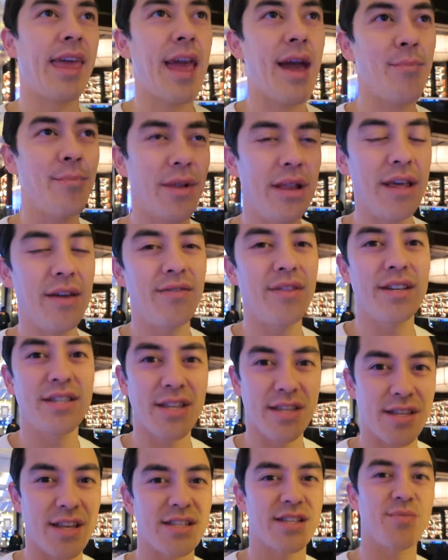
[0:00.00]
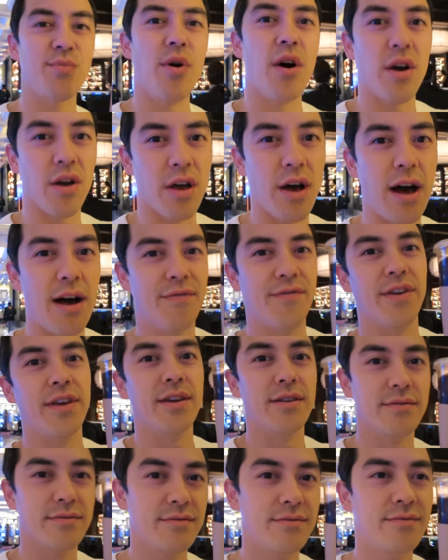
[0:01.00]
Can't believe this is a small coffee.
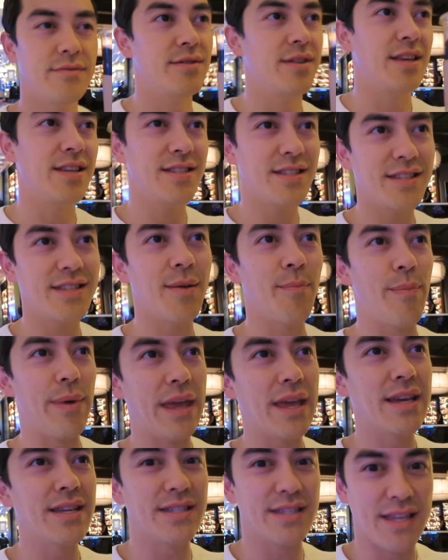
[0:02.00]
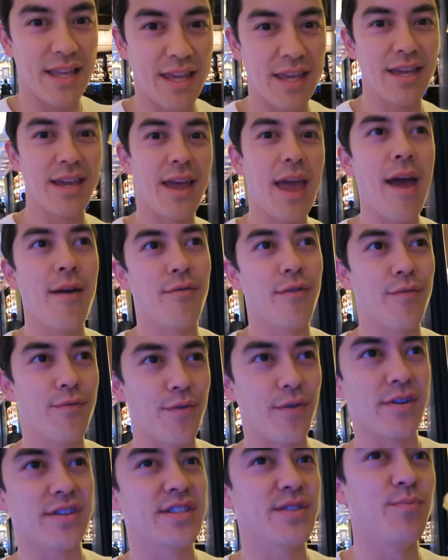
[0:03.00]
This is the biggest thing ever for a